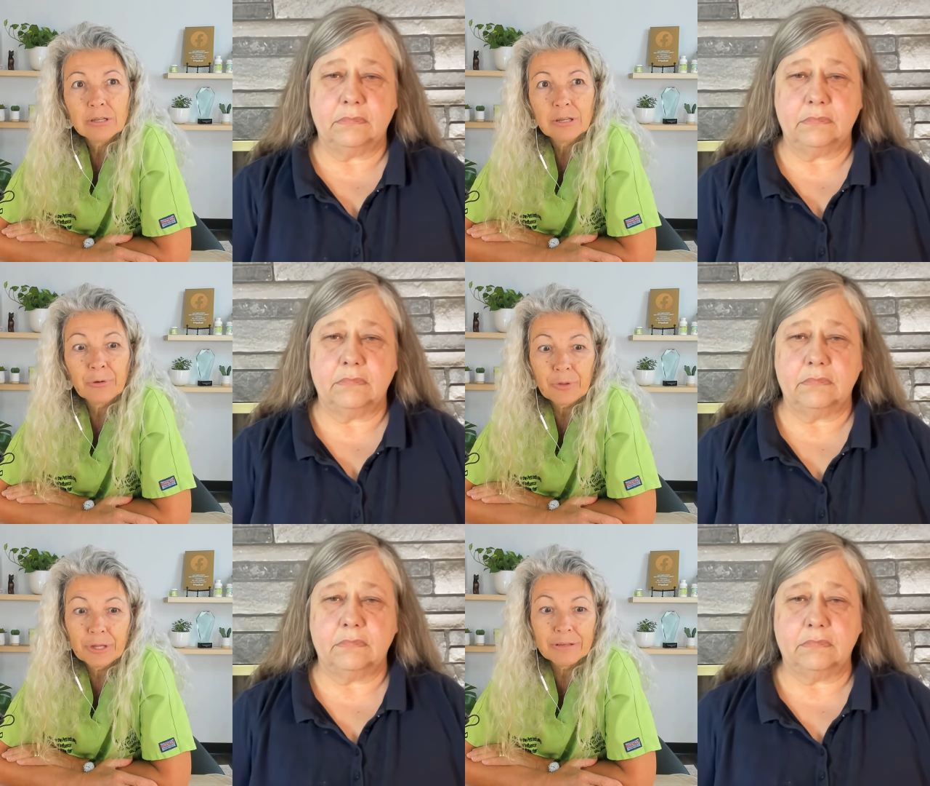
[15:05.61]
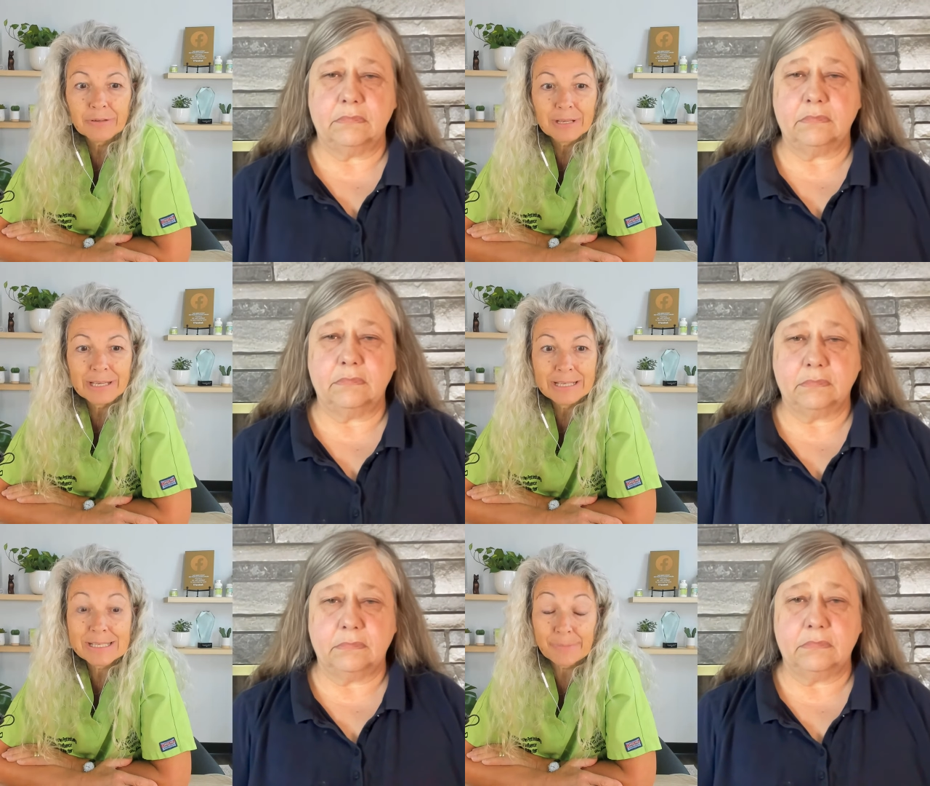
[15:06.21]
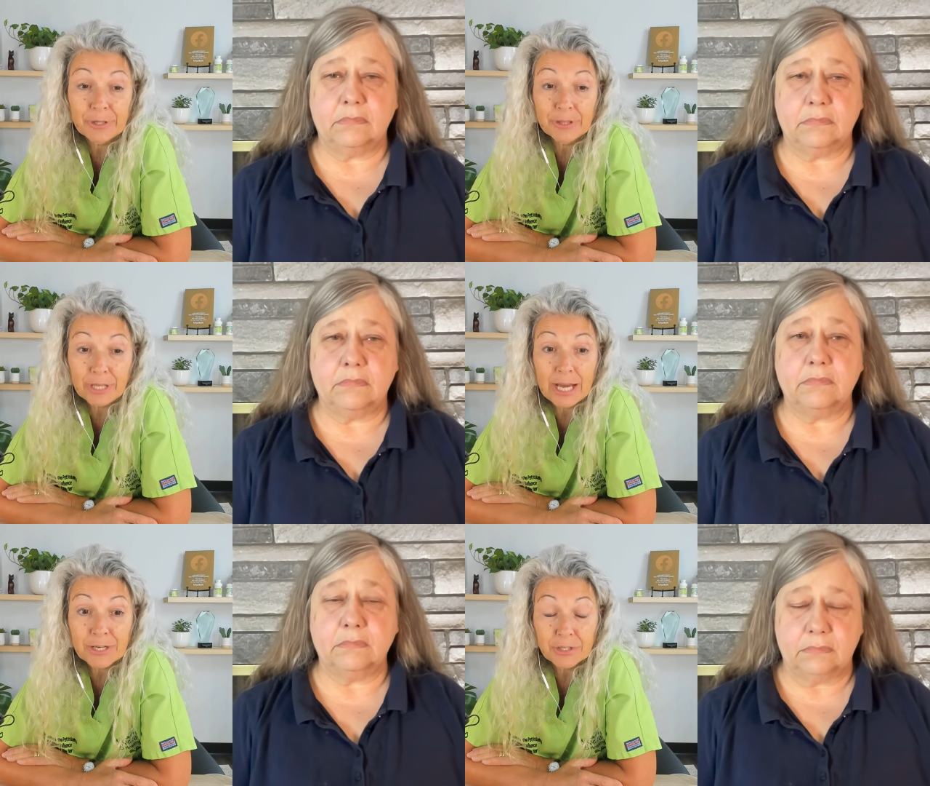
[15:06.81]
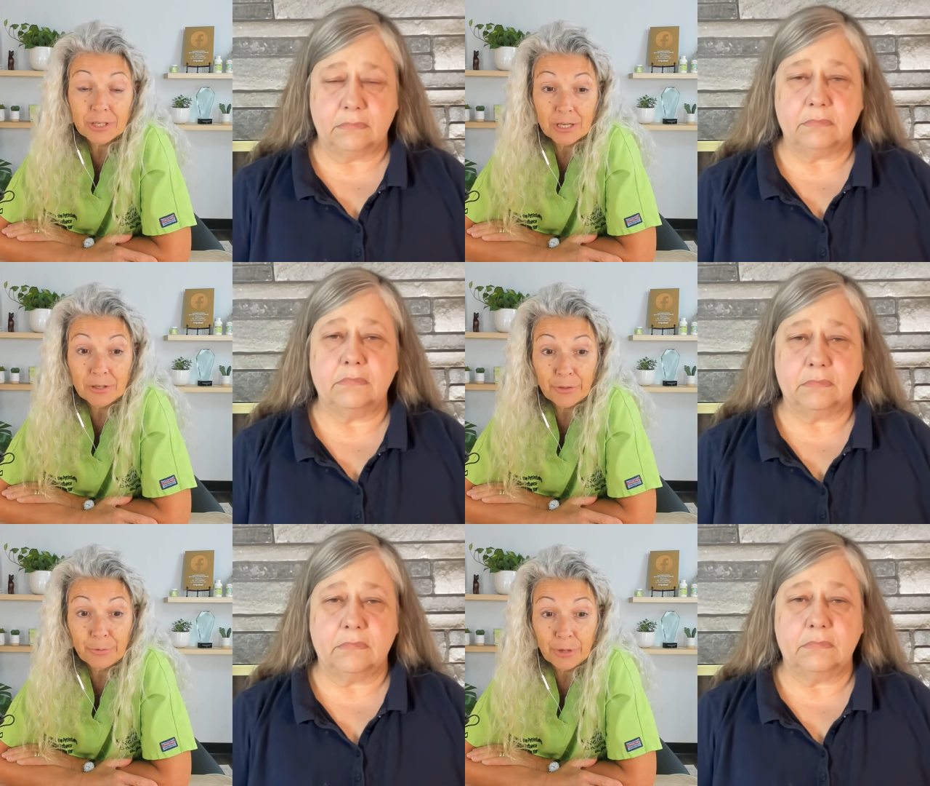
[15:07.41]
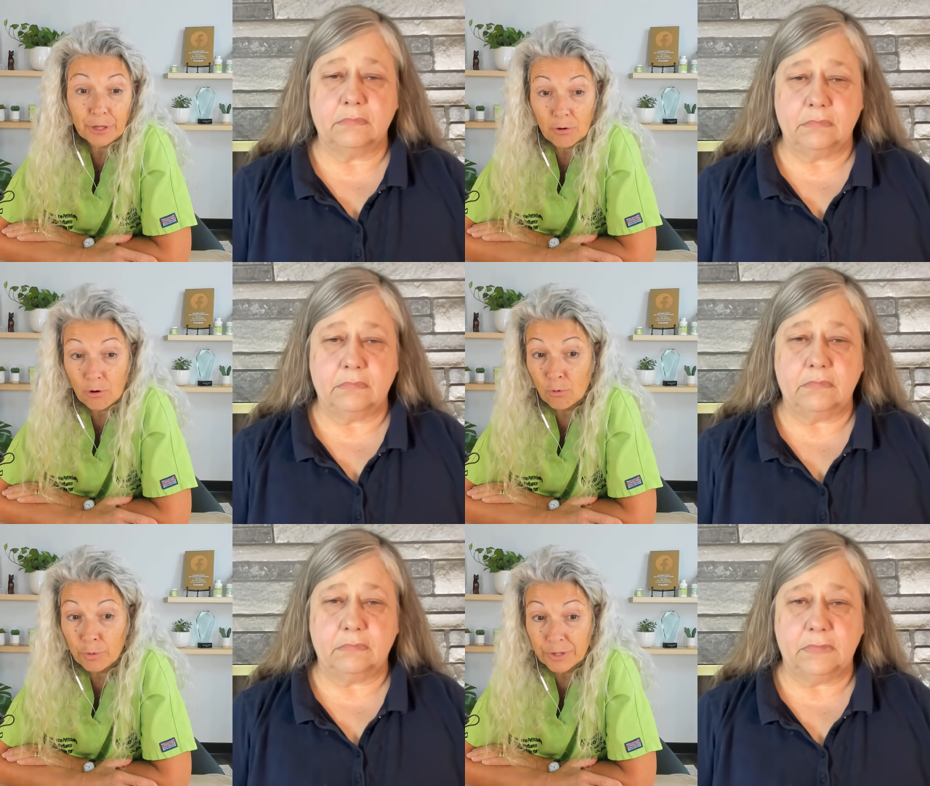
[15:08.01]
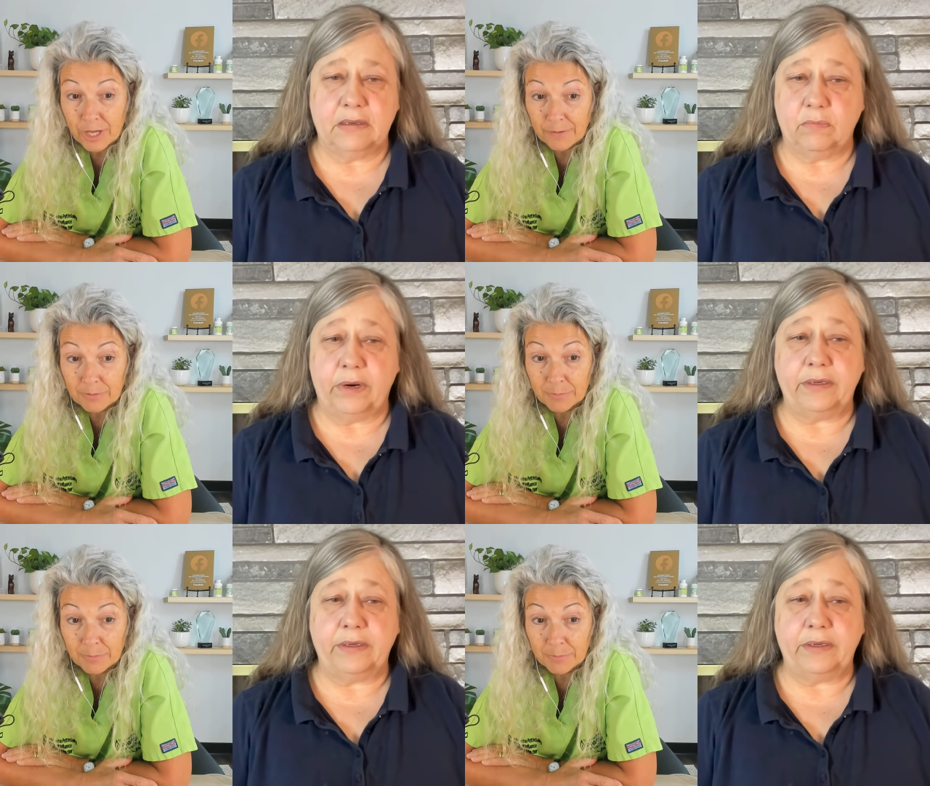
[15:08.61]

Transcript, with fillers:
Speaker 1: you know, it it is something they actually can get through. They don't always have right.